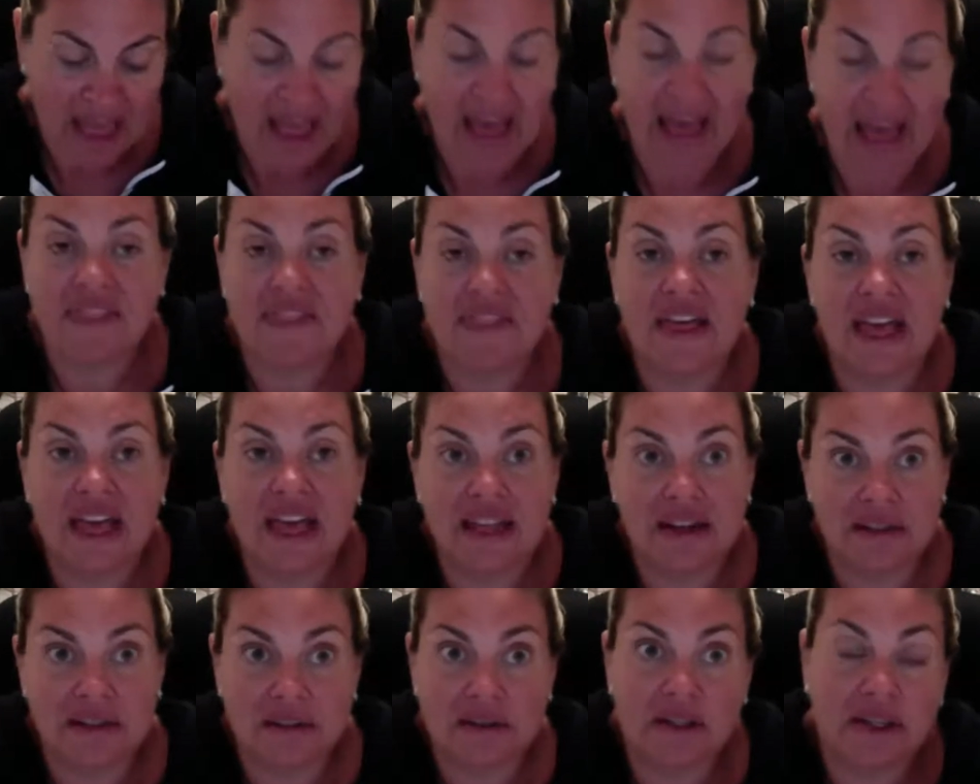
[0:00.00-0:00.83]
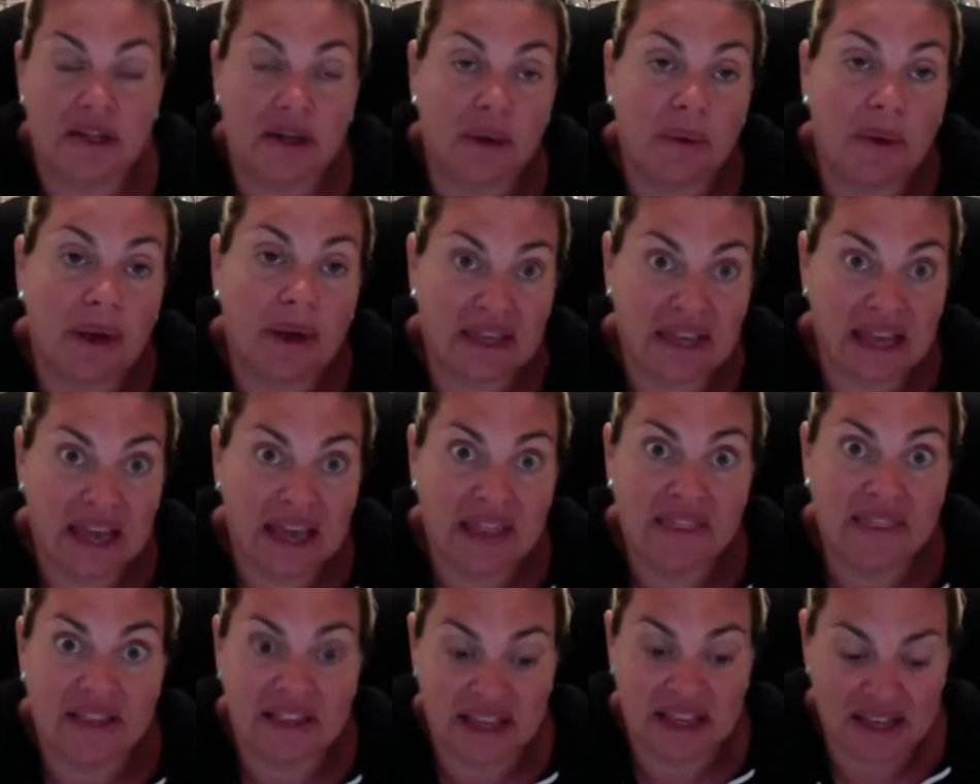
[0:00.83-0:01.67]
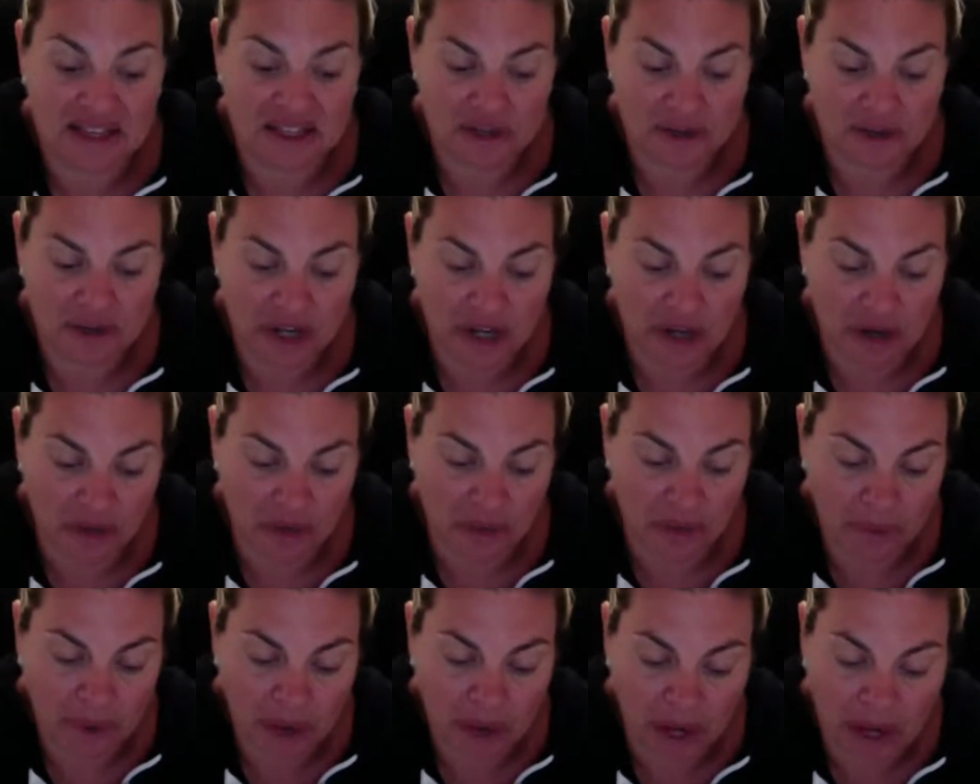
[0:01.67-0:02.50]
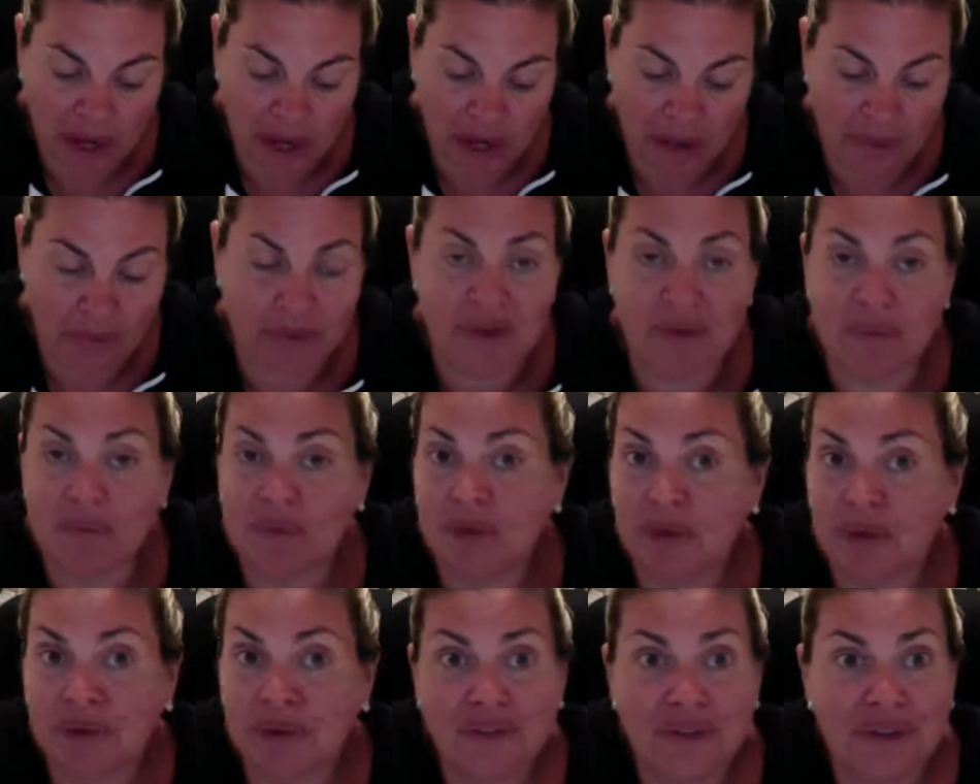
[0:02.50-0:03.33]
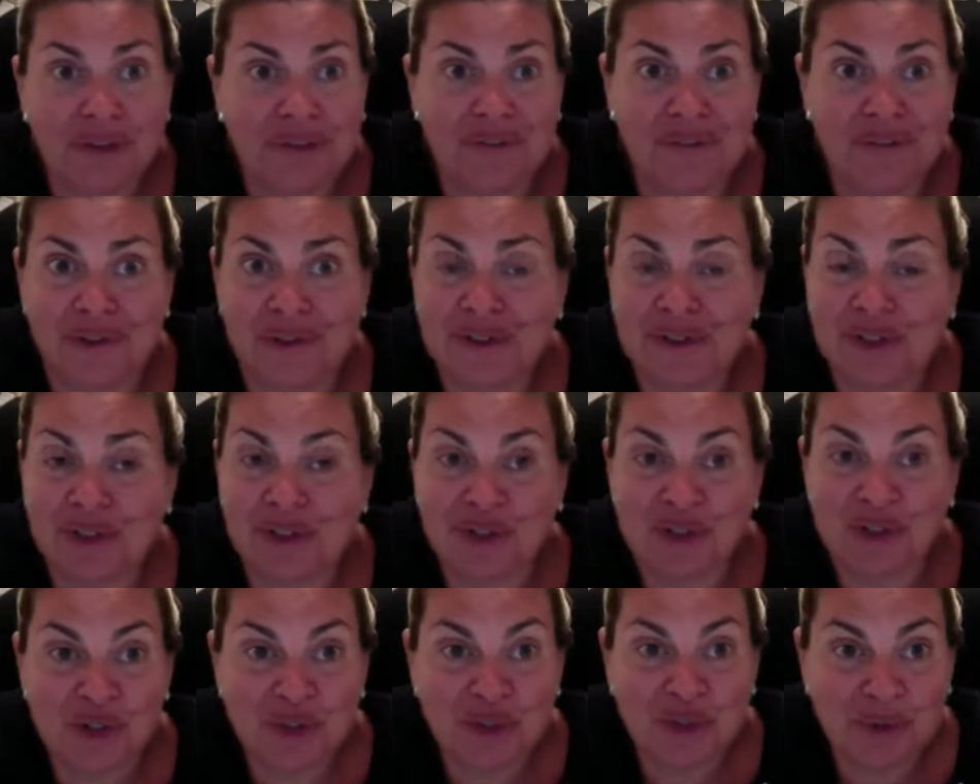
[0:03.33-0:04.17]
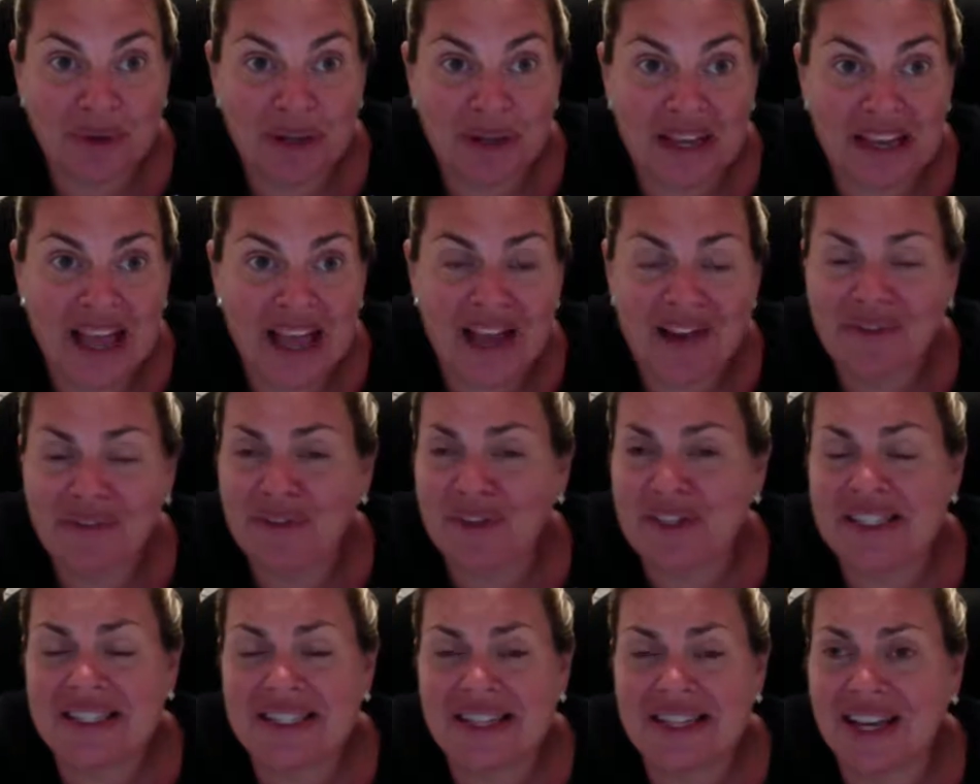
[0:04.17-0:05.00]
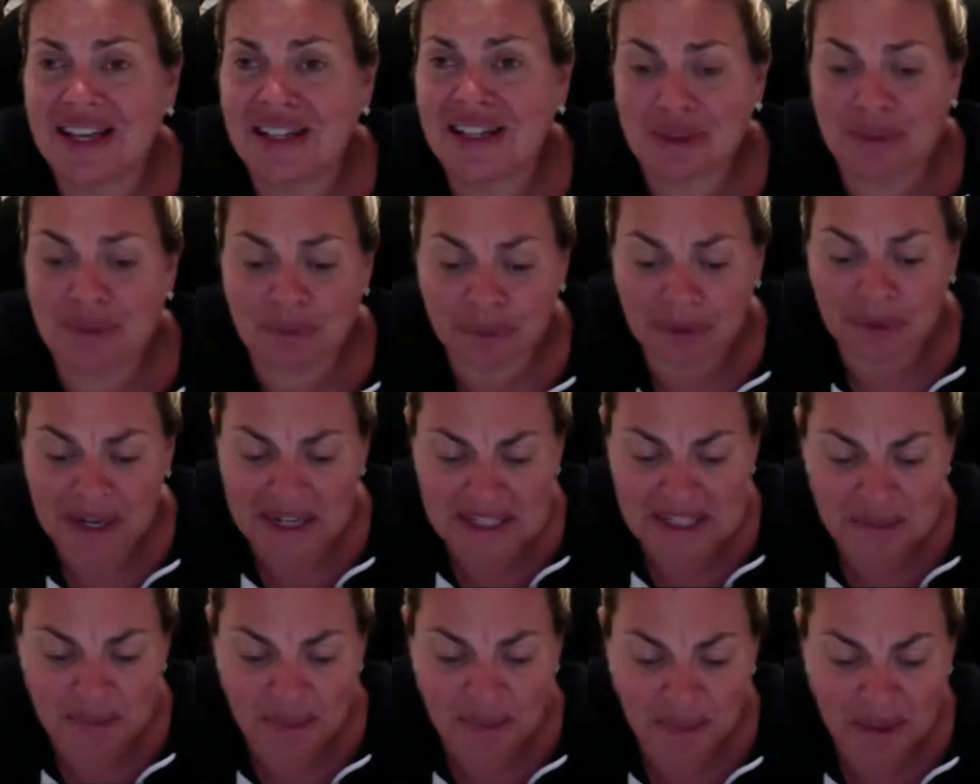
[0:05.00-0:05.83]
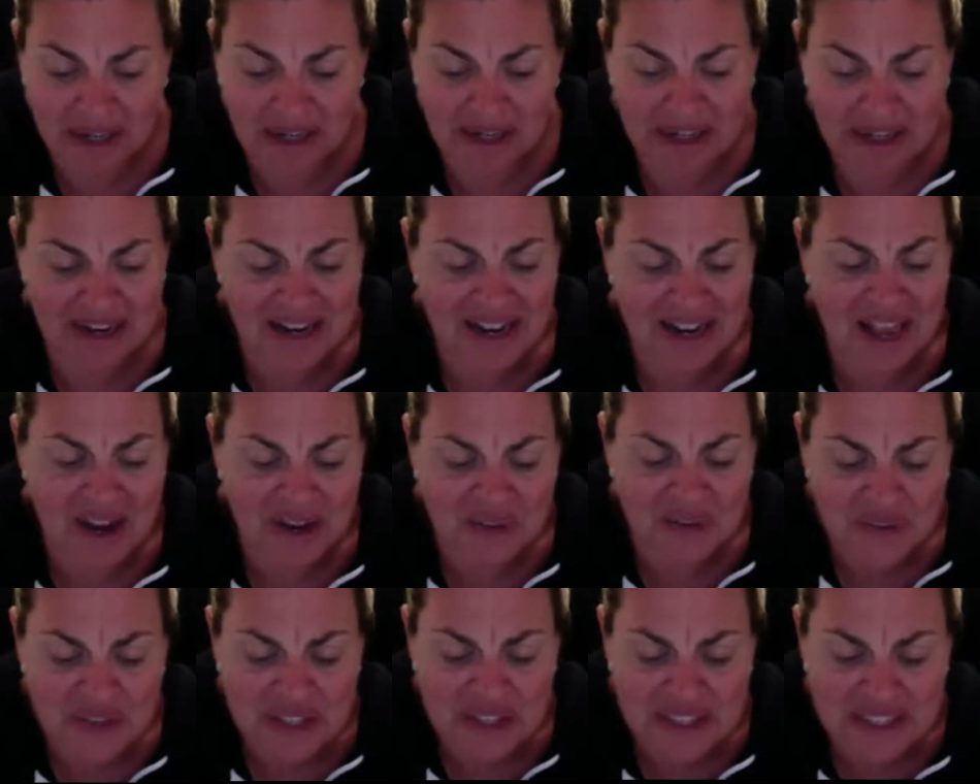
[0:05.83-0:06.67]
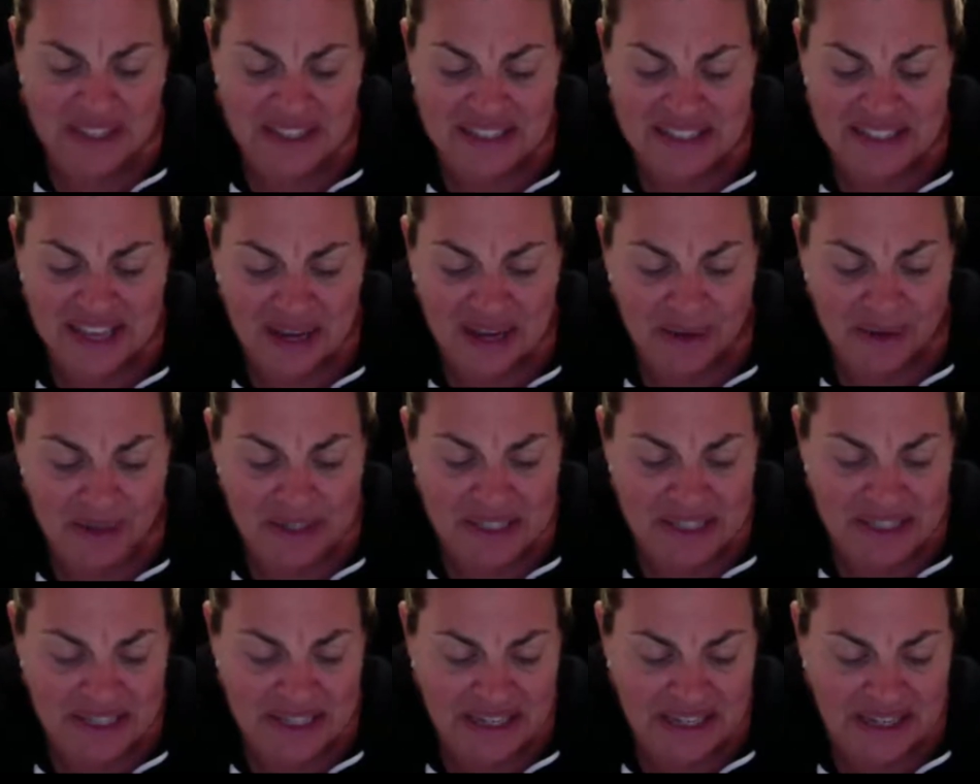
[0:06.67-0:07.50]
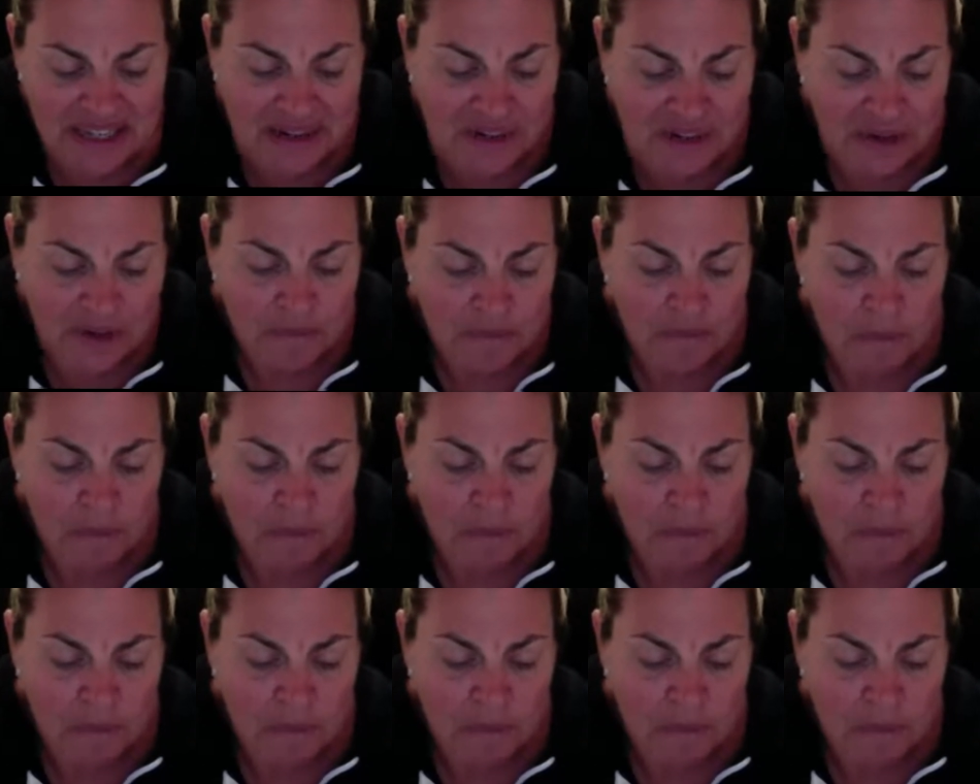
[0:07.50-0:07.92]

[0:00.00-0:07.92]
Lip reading: And then, again, the yes or no. We have beautiful and versatile jewelry, every style and price point, and everything's guaranteed.